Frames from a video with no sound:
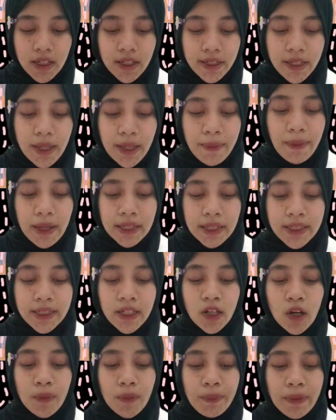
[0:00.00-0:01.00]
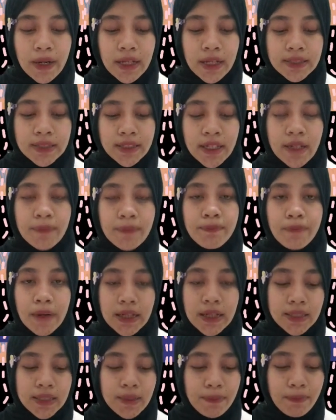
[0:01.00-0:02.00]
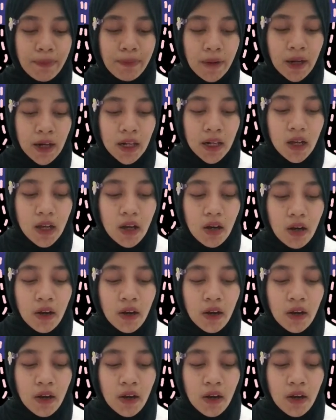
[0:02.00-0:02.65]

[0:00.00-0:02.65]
The basic operating principle